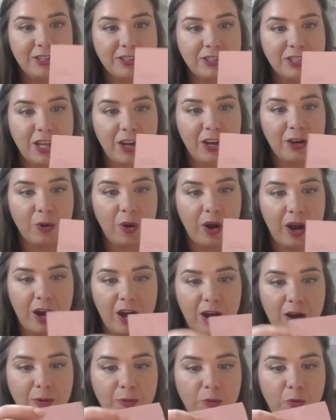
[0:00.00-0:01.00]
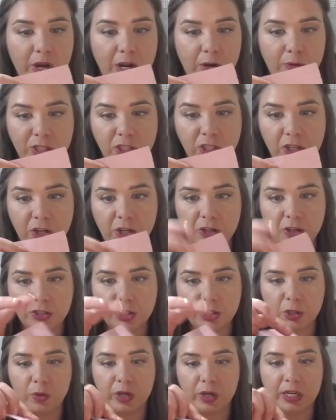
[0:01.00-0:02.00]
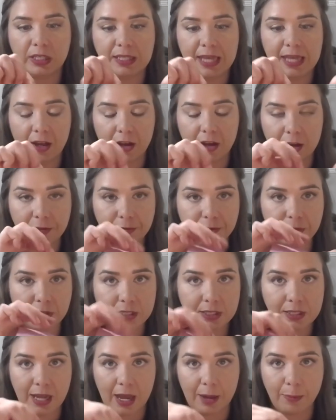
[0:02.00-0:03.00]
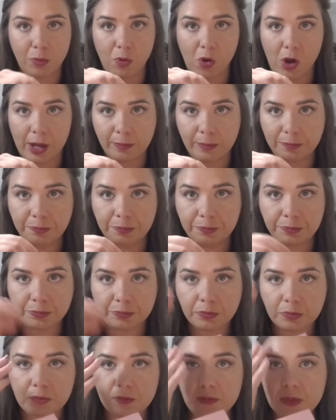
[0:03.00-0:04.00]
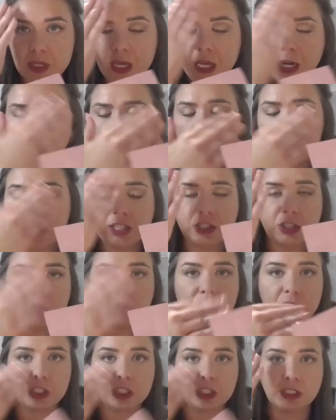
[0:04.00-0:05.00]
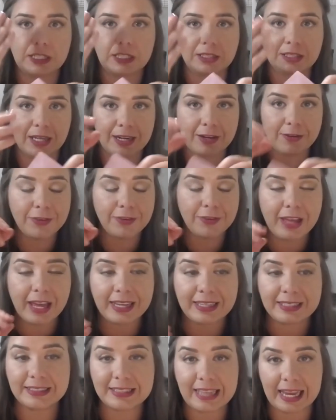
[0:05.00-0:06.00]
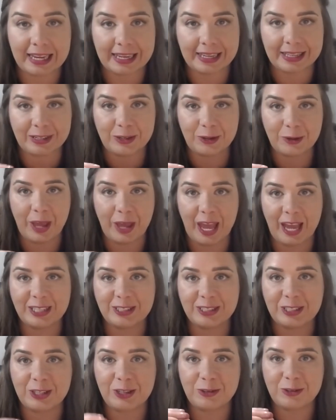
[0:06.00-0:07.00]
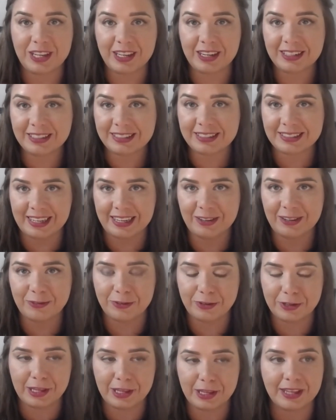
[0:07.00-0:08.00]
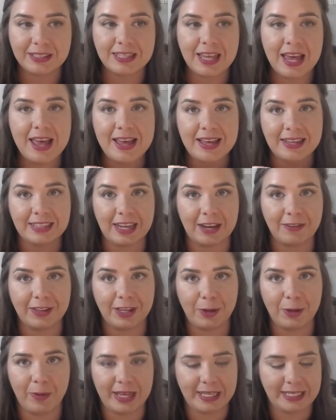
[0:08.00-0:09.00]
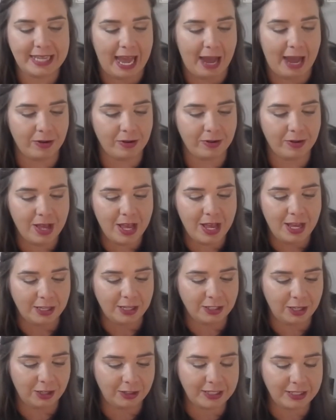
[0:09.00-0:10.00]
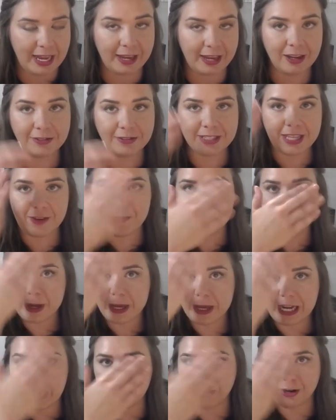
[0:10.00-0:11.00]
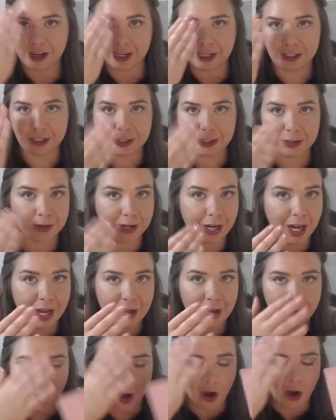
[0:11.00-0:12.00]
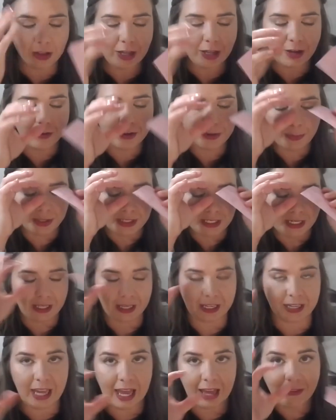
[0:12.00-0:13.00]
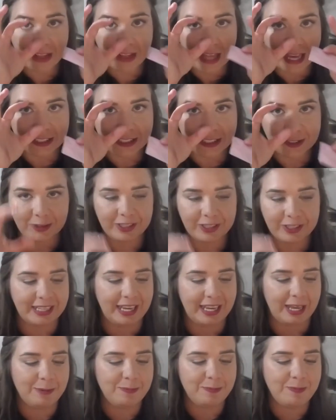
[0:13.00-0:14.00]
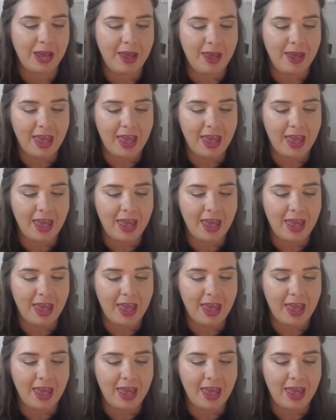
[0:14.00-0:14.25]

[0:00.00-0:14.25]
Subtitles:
so what I want you to do is you want to take off the step 1, and I want you just, it's going to feel like sand. Okay, so you need a sink for this, definitely a wet towel. So you take off step 1 and you're going to scrub all over, pretend like you have glasses on again.